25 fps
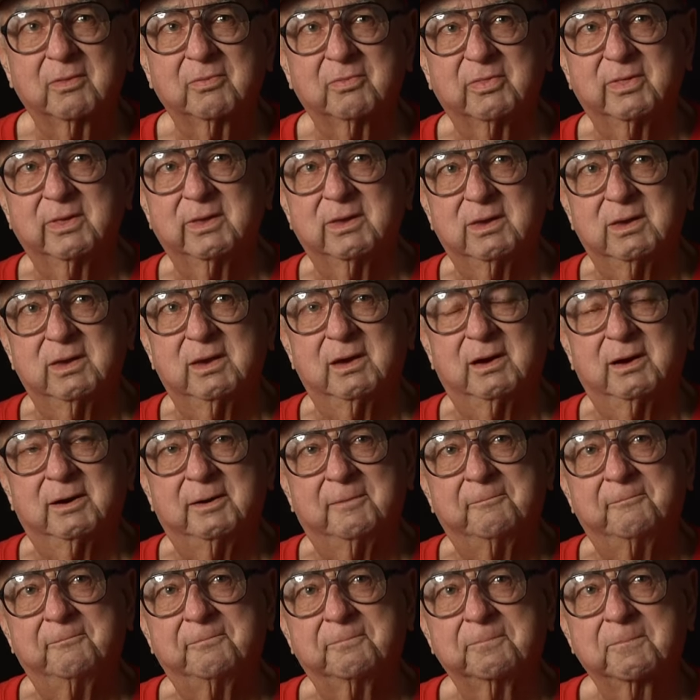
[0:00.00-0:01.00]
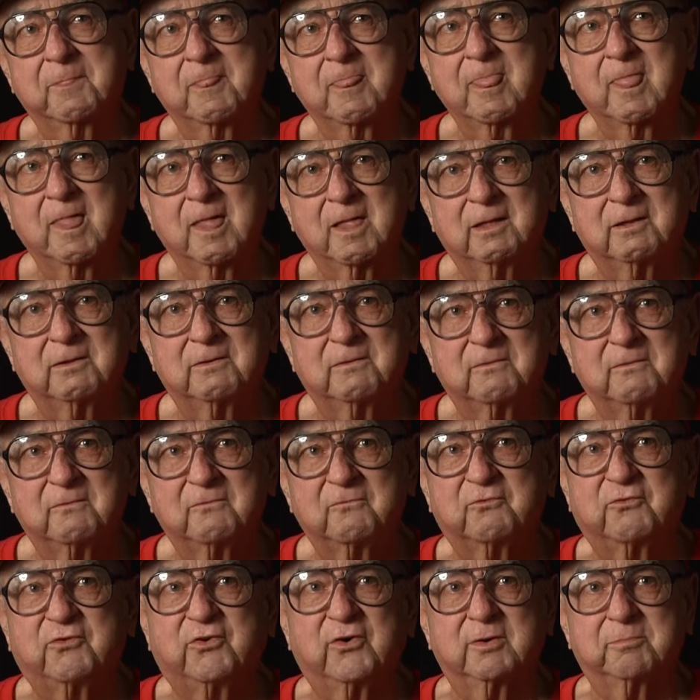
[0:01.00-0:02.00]
The uh,
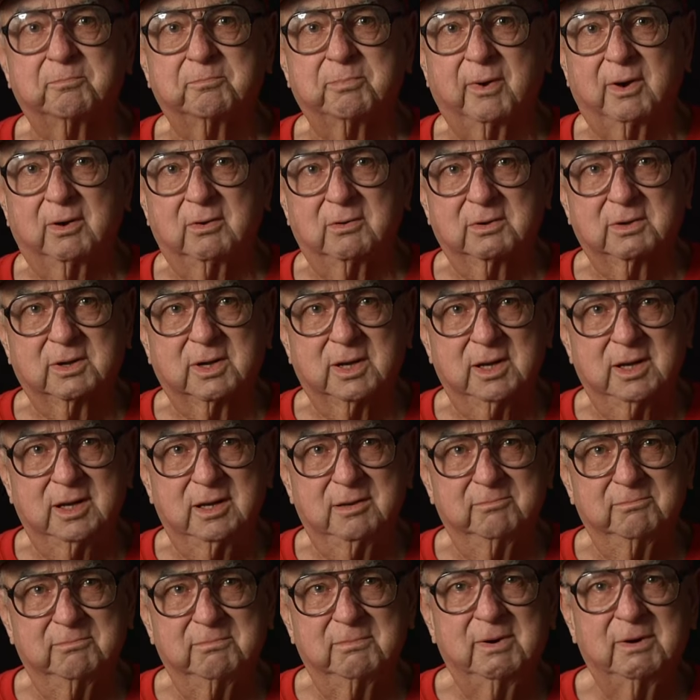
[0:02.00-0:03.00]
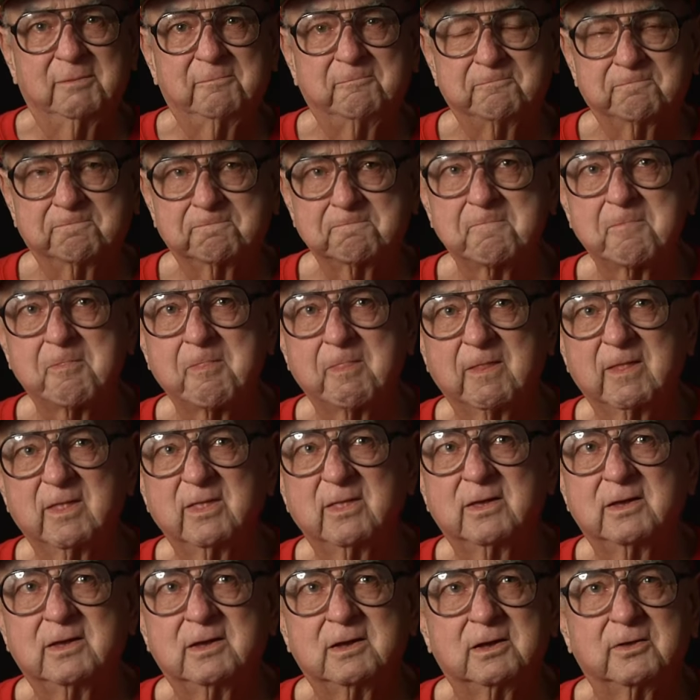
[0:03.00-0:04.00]
football team,
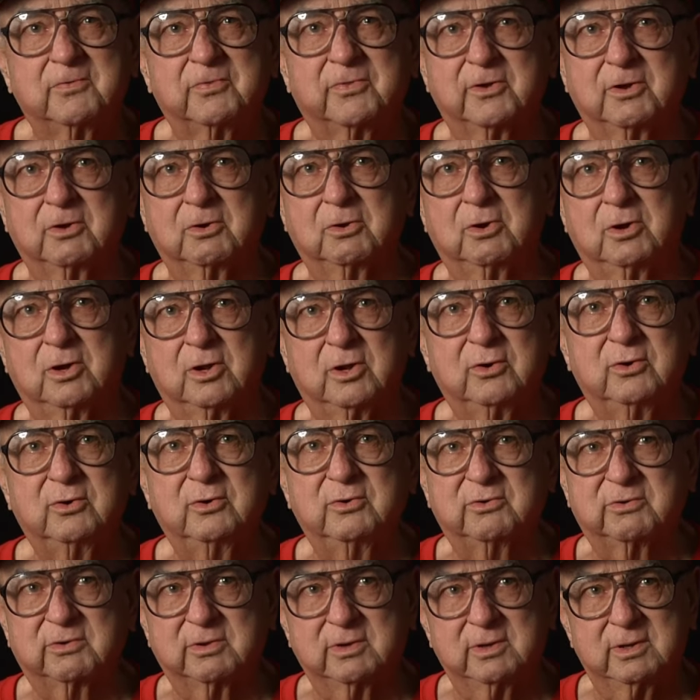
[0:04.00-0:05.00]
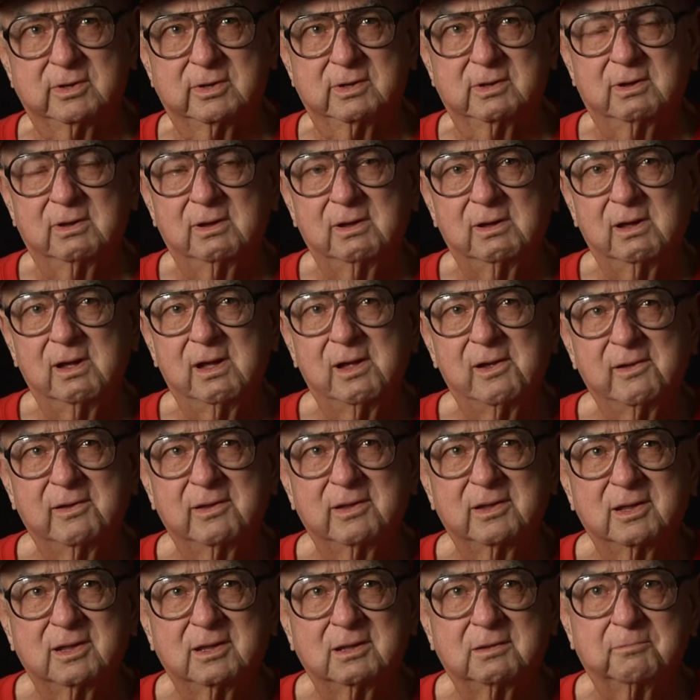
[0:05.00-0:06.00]
they're losing
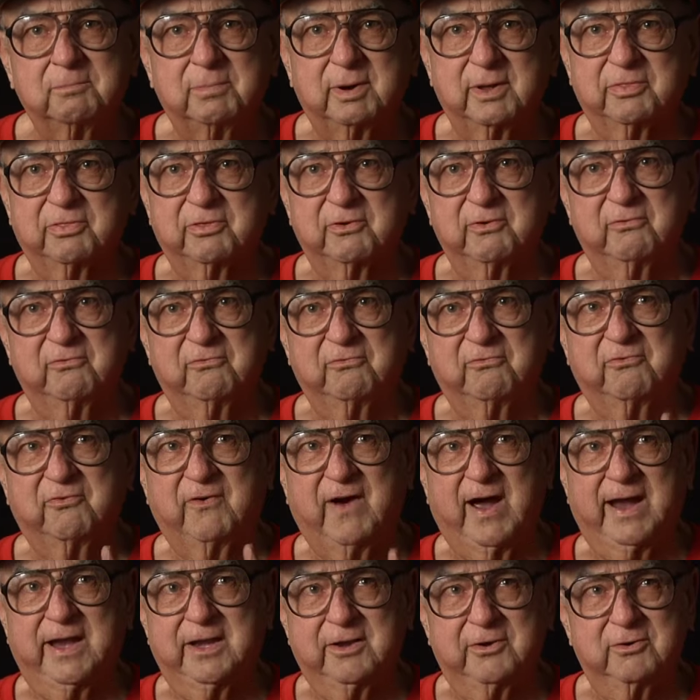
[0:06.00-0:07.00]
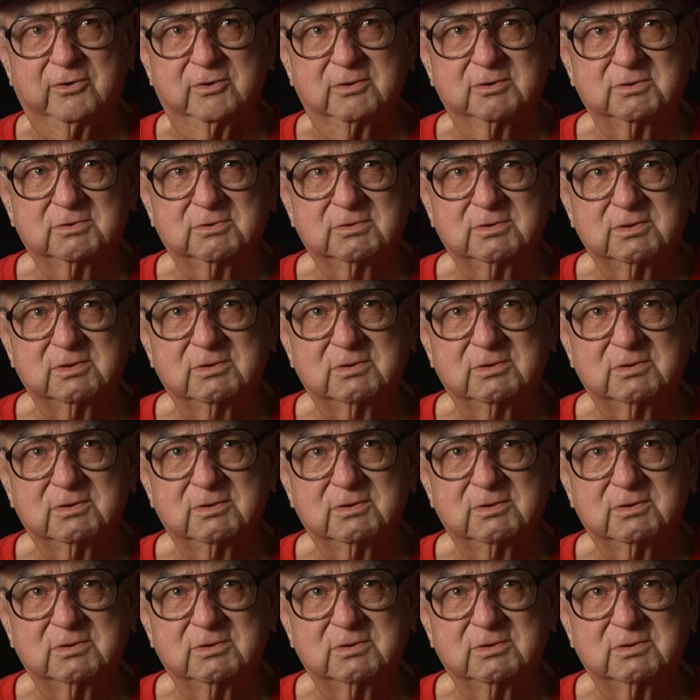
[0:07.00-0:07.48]
but they're fighters.